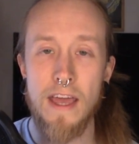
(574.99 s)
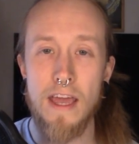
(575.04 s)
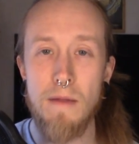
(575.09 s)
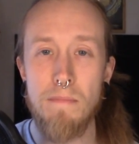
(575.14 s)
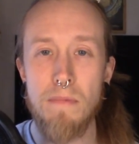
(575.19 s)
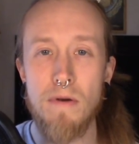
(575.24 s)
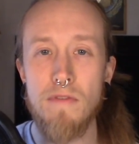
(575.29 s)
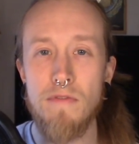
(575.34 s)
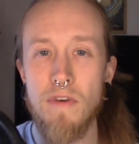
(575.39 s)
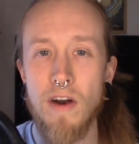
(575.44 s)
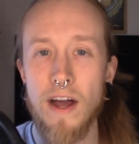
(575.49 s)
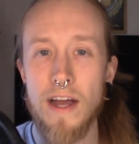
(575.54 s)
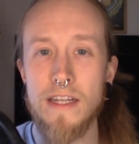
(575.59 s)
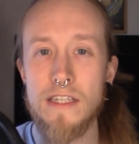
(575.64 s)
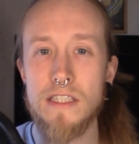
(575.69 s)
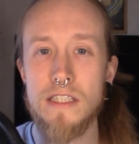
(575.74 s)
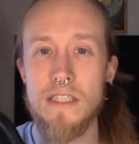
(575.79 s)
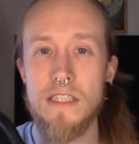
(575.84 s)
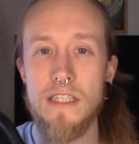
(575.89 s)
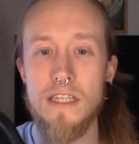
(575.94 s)
it
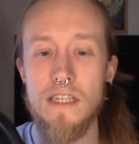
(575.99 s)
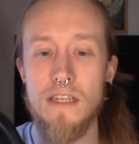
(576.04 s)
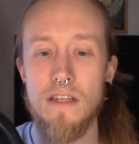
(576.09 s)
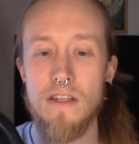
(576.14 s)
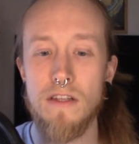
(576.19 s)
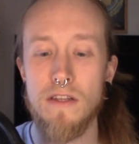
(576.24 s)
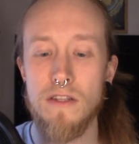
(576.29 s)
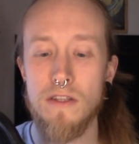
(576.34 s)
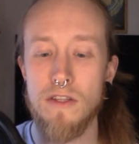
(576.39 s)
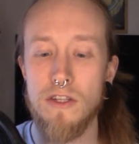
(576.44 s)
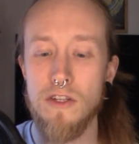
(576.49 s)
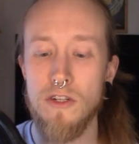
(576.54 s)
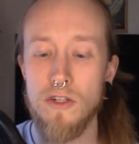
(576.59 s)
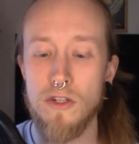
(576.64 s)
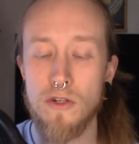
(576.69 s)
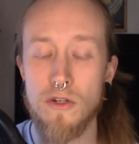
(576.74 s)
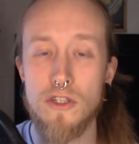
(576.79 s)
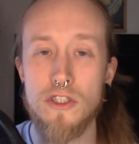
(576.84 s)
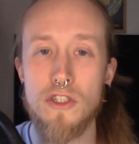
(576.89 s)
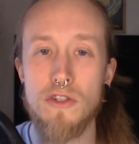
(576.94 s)
provides the the
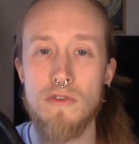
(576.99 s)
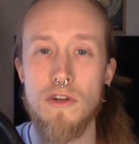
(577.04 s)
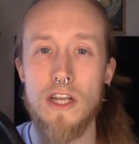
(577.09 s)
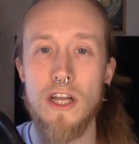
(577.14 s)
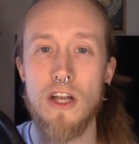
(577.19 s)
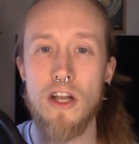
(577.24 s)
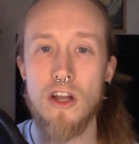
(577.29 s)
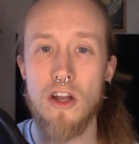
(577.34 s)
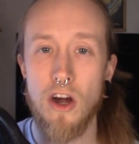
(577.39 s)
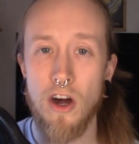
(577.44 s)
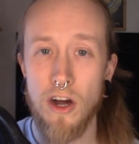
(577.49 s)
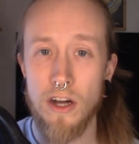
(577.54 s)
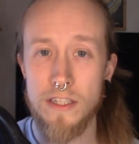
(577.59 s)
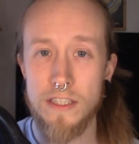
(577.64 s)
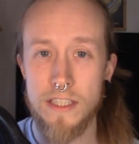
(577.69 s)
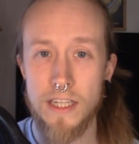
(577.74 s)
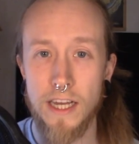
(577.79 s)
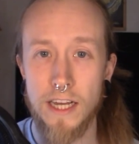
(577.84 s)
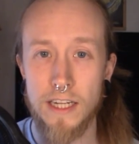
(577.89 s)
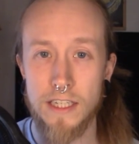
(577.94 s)
nurturing
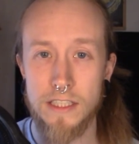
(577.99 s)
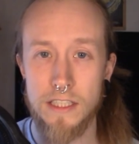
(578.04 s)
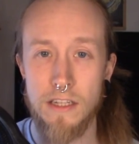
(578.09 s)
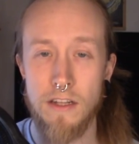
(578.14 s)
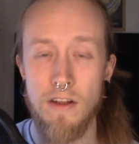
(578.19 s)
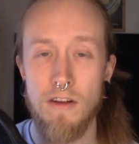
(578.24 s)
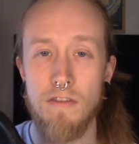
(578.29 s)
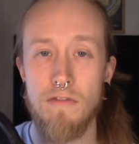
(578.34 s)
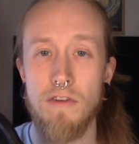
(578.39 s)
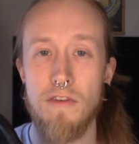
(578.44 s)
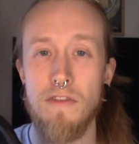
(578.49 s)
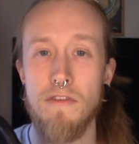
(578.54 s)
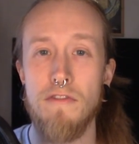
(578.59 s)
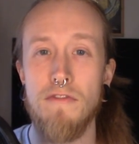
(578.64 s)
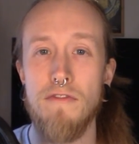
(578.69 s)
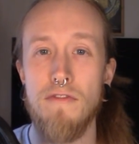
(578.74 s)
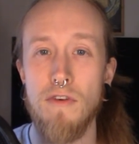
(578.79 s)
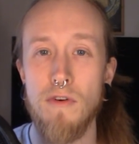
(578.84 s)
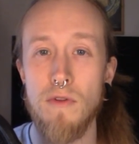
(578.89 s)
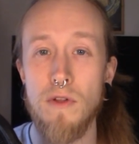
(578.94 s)
context for the
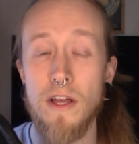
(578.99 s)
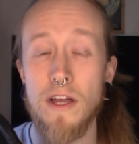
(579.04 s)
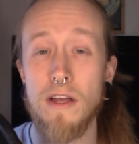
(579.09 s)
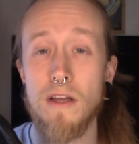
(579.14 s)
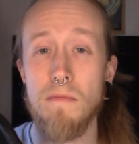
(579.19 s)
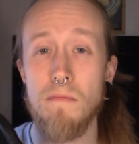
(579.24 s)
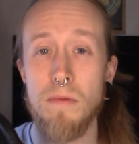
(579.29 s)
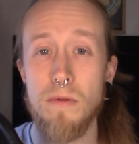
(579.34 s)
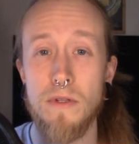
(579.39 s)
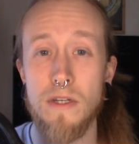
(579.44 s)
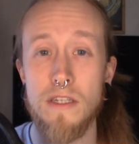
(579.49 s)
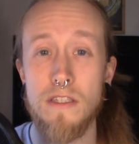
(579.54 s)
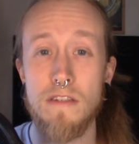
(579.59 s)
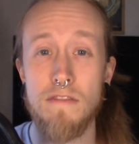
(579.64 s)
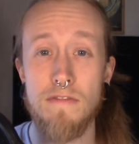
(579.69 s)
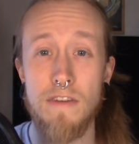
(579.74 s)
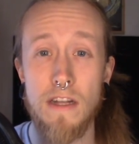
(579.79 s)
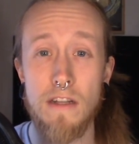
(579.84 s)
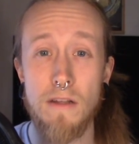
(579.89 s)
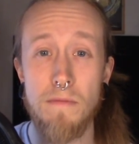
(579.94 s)
full and complete
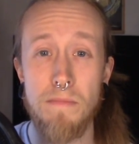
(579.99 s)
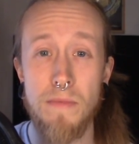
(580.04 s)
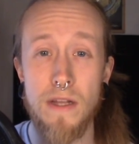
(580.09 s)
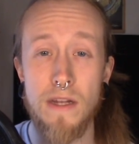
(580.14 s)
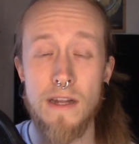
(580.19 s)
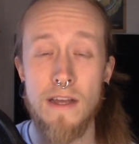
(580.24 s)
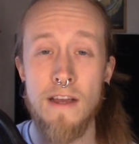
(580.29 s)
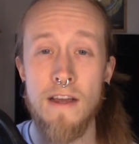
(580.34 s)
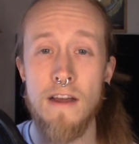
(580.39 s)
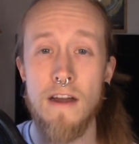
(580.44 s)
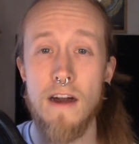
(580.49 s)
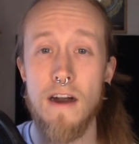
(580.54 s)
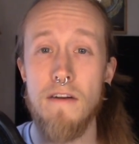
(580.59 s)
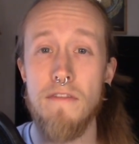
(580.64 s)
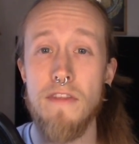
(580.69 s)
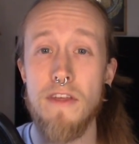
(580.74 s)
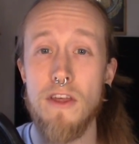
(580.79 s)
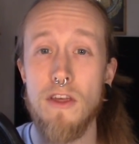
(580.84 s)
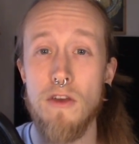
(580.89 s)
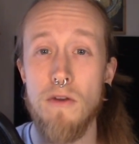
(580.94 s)
development
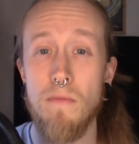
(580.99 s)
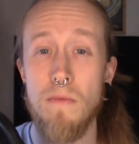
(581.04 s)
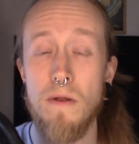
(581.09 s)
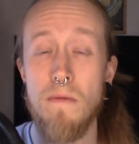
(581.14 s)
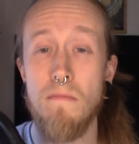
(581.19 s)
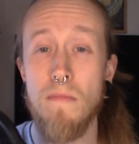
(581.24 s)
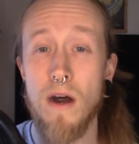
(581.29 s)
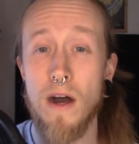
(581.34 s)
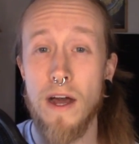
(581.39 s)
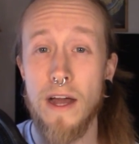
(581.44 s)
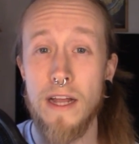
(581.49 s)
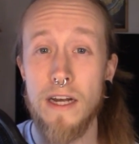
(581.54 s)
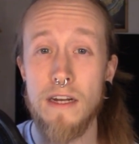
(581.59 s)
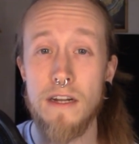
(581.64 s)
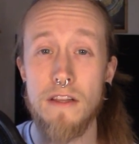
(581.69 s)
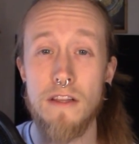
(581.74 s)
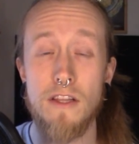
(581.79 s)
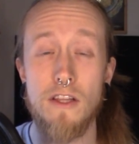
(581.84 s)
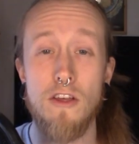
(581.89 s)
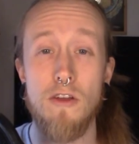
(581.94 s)
of the human
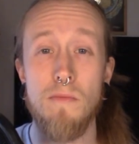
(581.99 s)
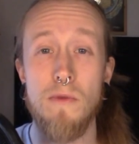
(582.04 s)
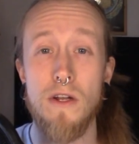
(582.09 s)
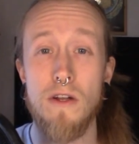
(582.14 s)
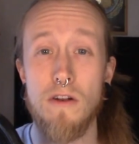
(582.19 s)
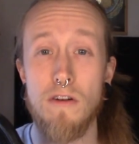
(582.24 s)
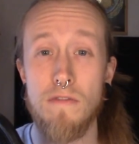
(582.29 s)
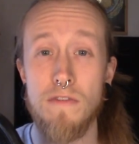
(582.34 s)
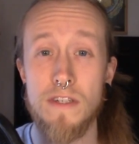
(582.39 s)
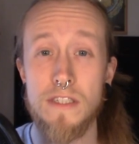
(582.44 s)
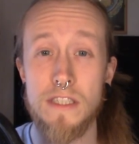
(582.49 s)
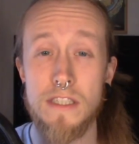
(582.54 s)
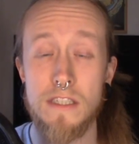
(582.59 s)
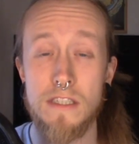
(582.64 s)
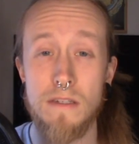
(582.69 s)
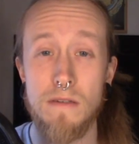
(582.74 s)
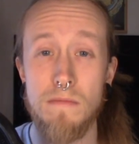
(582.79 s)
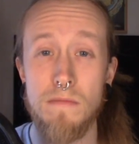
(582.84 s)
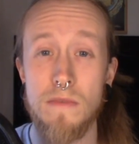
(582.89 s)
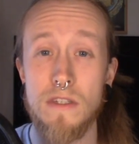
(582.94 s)
mind, the human nervous
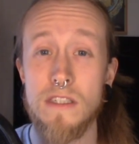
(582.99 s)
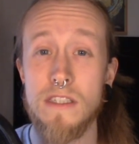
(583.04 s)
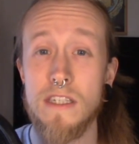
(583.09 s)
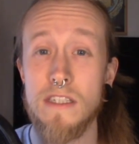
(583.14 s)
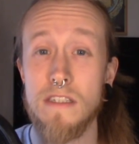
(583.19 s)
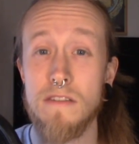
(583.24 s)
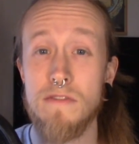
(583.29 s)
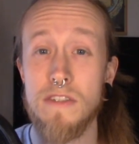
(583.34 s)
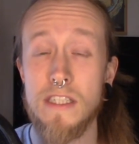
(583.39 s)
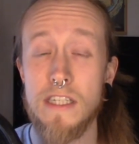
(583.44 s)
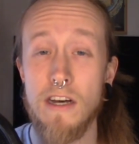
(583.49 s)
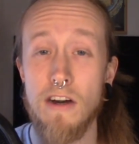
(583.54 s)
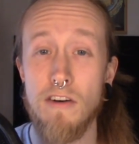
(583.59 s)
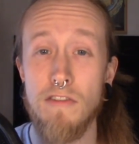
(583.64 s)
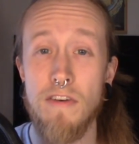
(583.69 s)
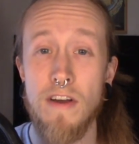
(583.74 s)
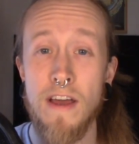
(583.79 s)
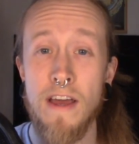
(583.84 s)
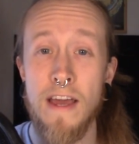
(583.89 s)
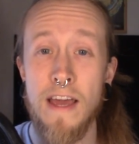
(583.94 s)
system, the sense of
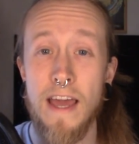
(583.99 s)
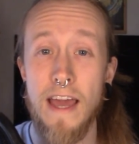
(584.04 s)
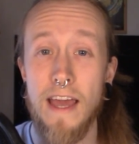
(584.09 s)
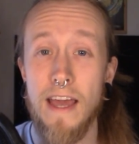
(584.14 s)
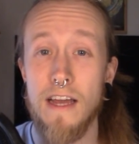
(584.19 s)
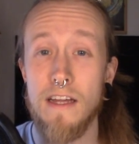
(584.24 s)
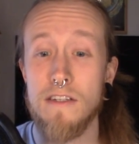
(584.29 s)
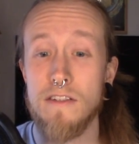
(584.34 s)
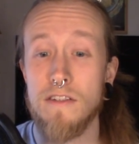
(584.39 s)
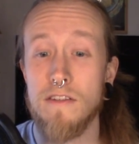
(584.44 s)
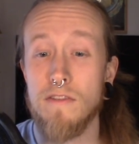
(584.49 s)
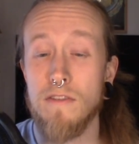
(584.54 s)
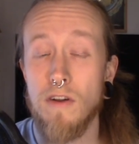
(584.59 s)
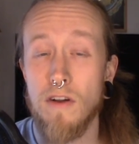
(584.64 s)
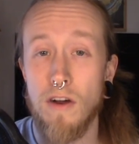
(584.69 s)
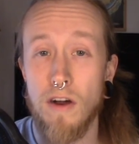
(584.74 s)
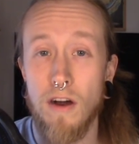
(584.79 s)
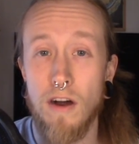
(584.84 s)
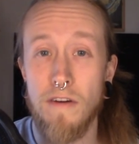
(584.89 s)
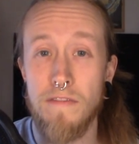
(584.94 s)
self, and
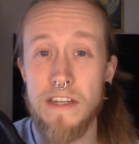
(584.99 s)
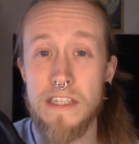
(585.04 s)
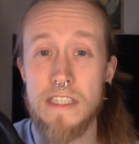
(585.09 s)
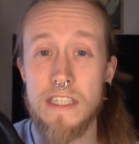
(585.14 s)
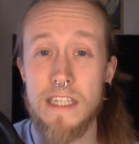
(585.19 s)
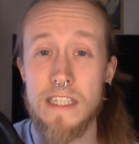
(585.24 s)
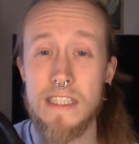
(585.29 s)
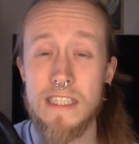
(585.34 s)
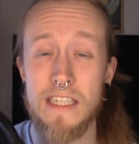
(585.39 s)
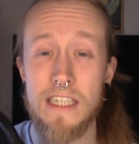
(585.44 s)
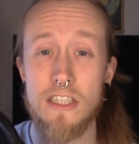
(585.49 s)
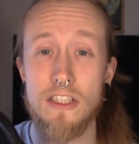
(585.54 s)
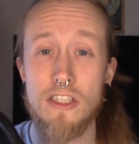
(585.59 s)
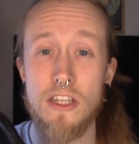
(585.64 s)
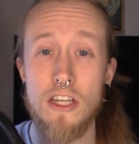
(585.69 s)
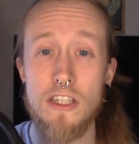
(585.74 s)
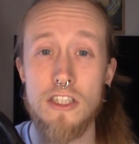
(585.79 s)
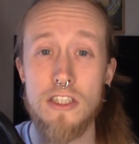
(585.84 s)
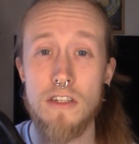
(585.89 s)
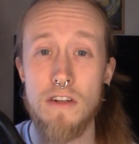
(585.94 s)
obviously is an
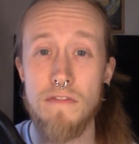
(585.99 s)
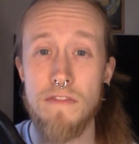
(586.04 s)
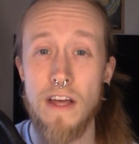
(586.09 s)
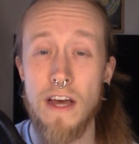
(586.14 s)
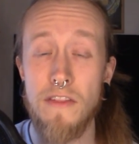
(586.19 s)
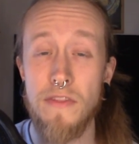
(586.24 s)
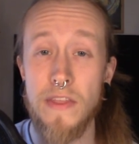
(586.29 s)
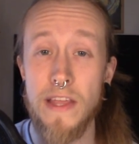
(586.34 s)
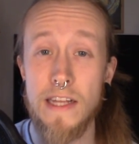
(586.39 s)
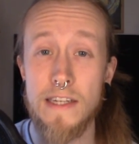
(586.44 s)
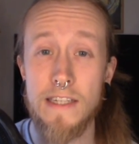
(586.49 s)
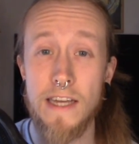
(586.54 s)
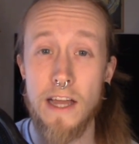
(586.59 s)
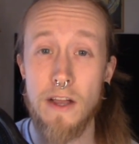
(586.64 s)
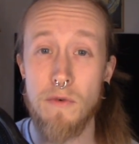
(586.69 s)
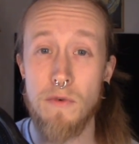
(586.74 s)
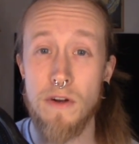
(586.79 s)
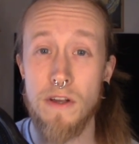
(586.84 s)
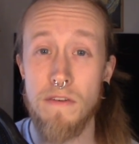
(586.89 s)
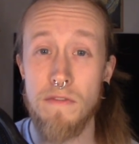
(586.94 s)
extension of that, the
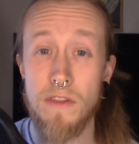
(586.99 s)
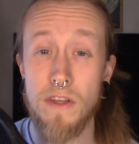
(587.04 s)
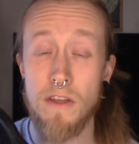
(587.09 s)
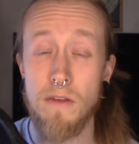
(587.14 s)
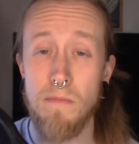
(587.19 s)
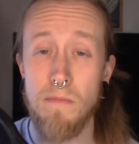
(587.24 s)
integrity of the